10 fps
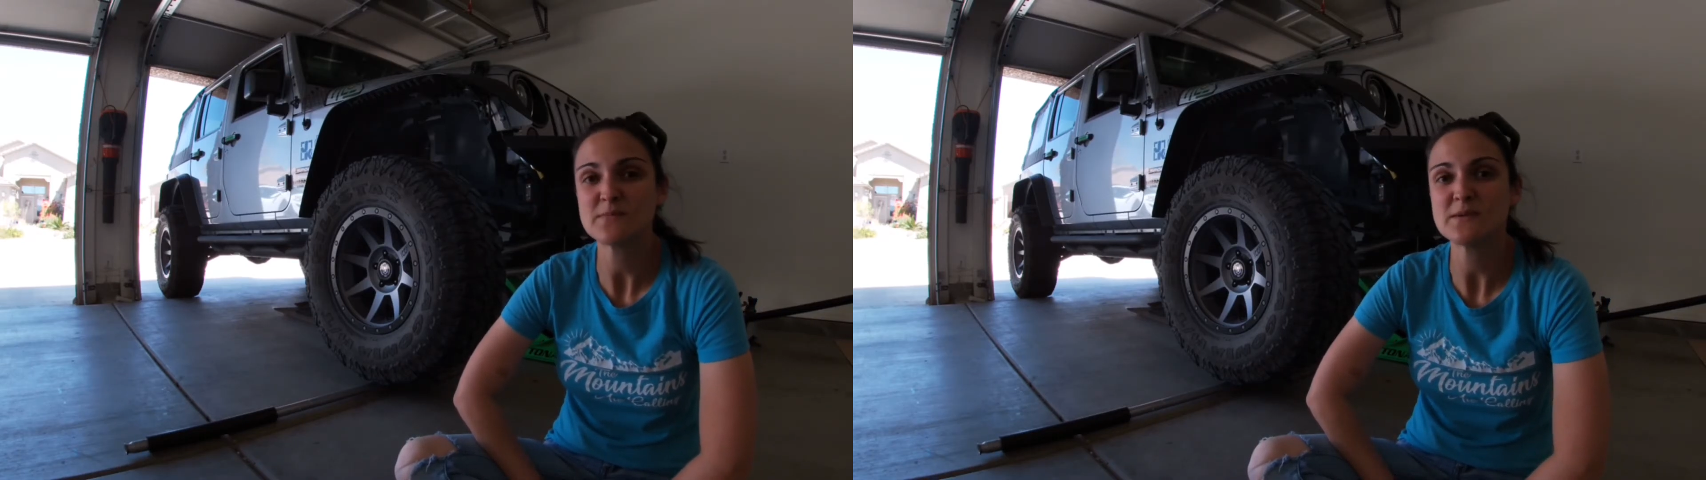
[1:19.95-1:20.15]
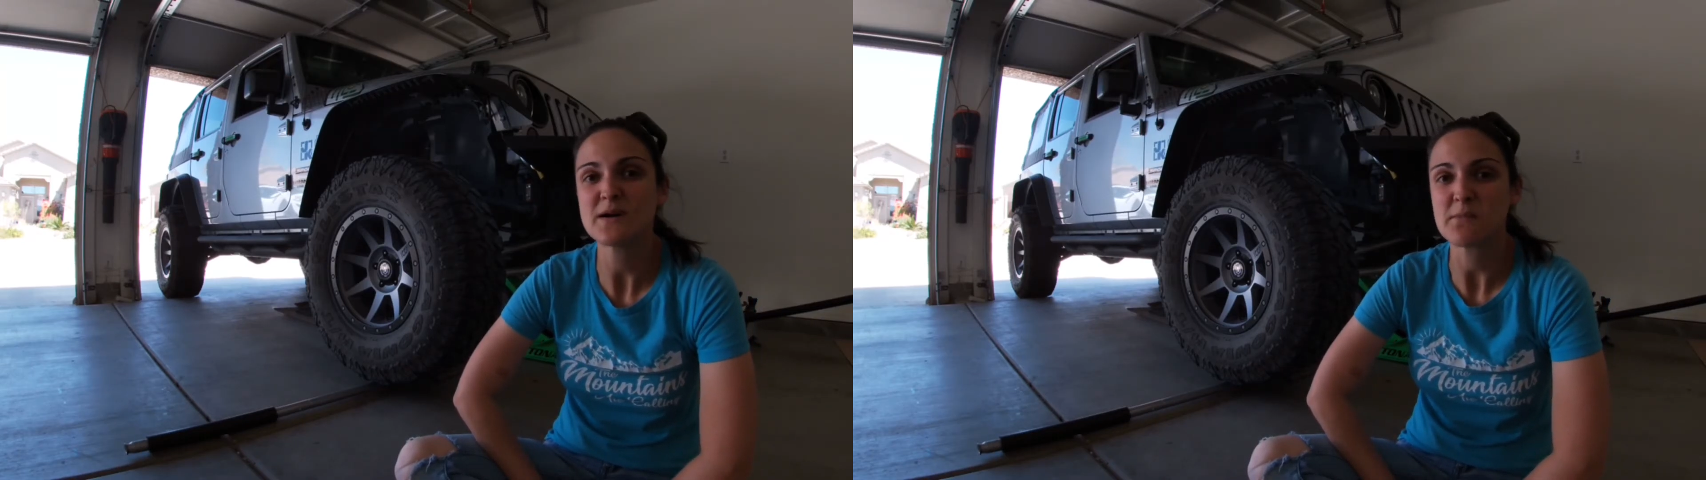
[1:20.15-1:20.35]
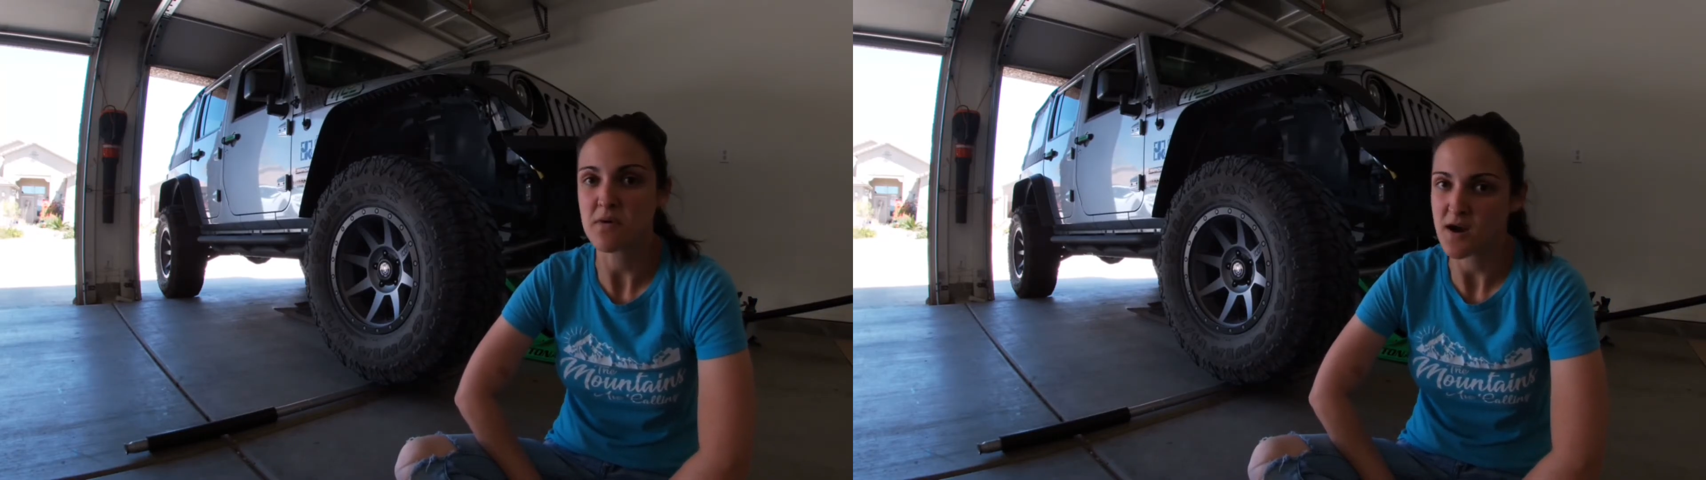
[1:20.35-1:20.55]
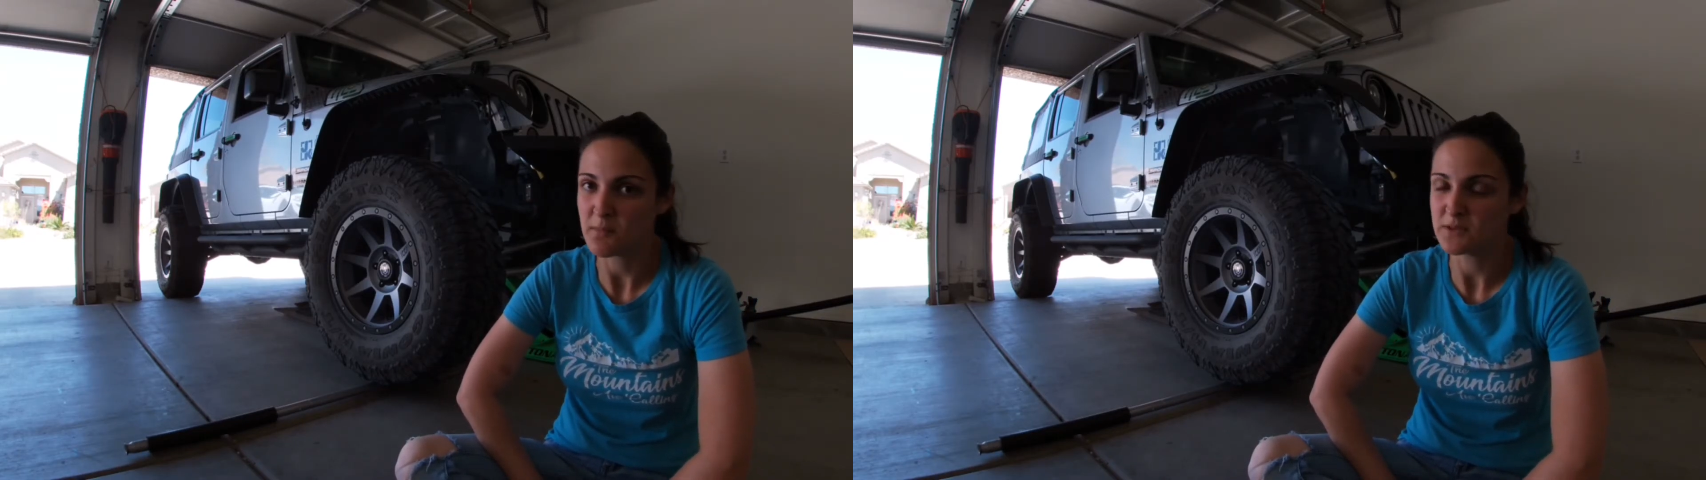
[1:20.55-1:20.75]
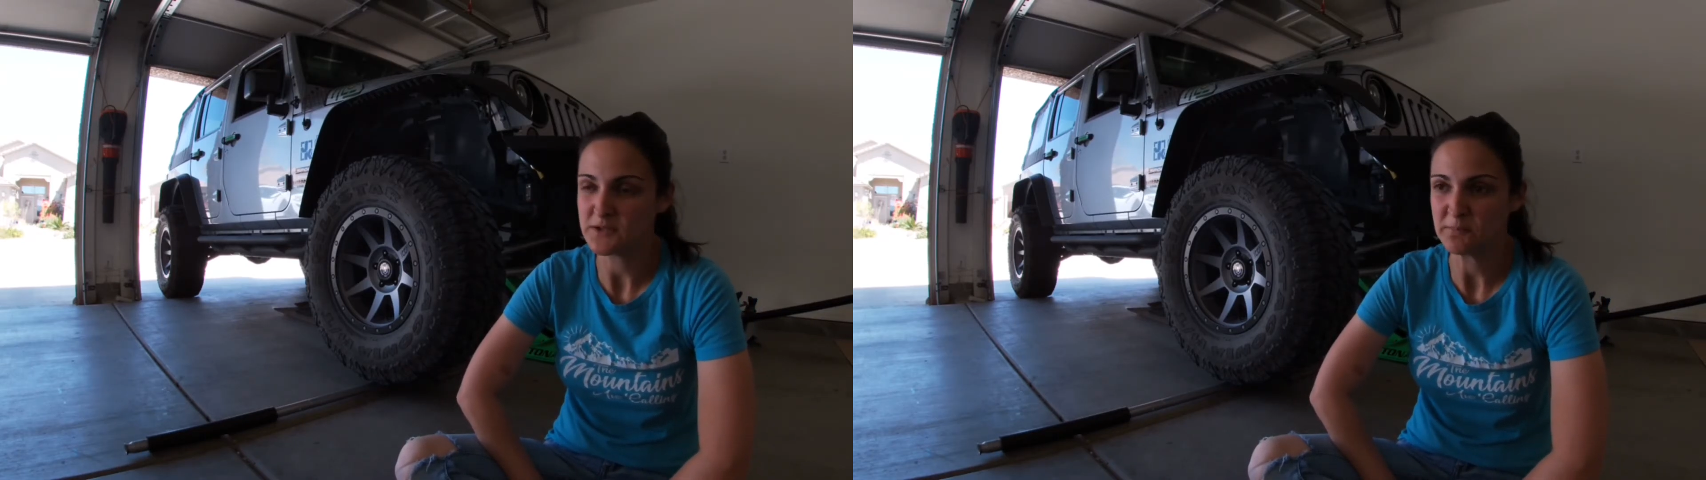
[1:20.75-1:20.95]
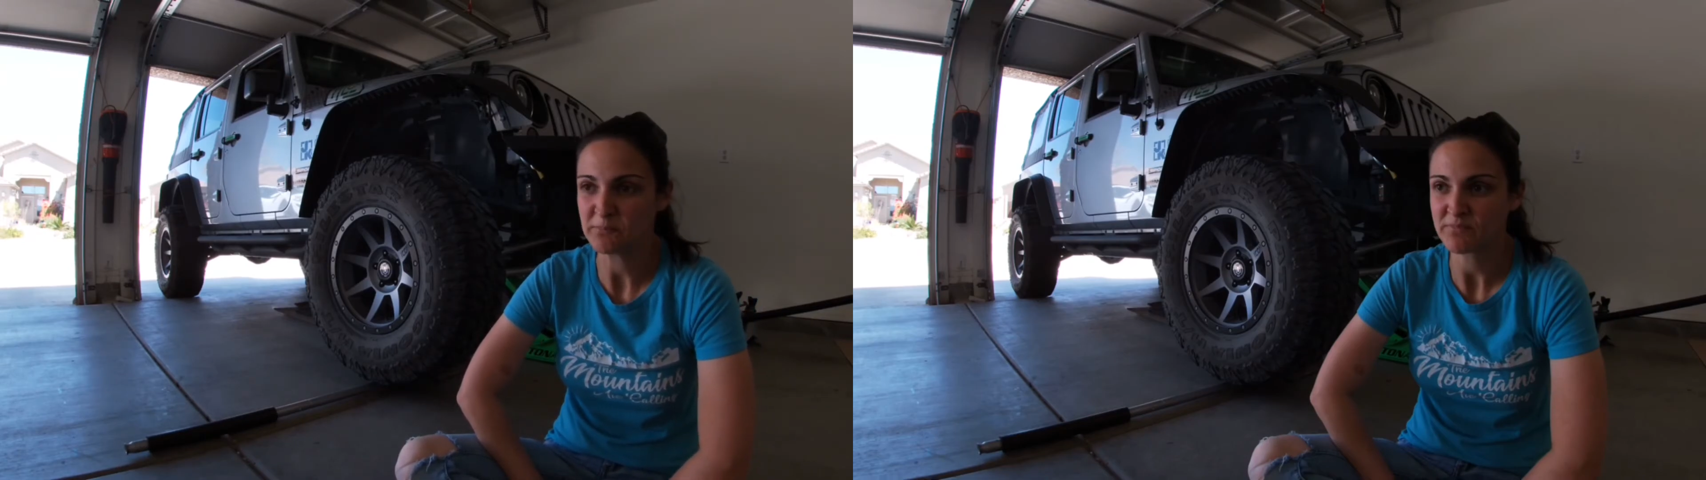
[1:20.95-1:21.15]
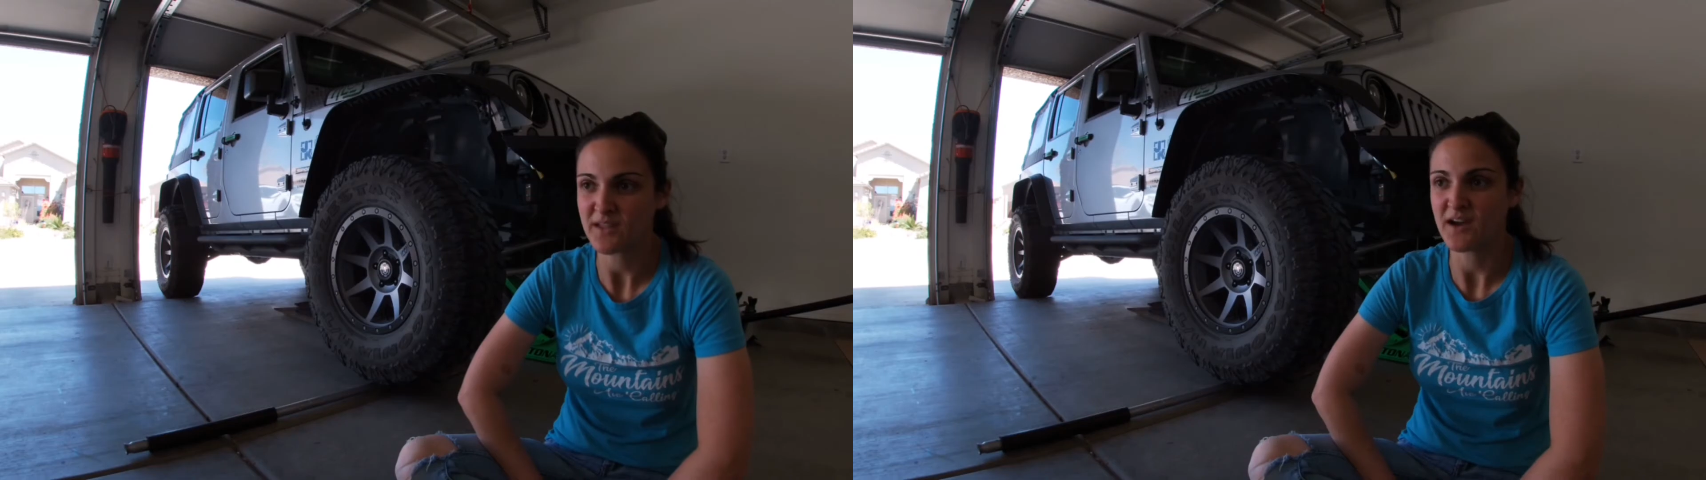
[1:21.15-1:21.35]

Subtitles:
be my problem.